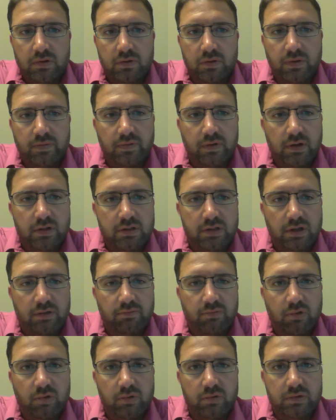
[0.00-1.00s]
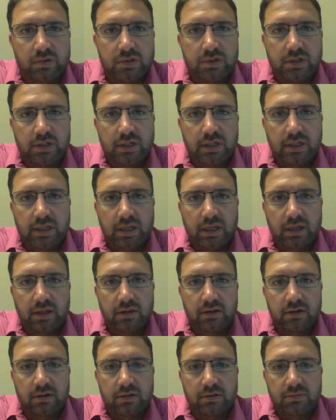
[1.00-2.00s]
I've done is I pulled the screen
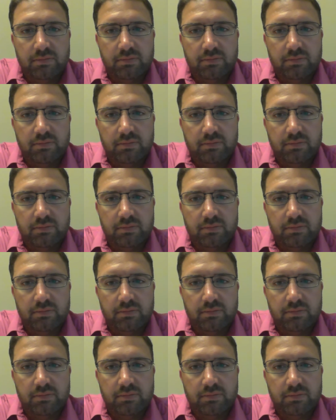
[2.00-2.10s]
together.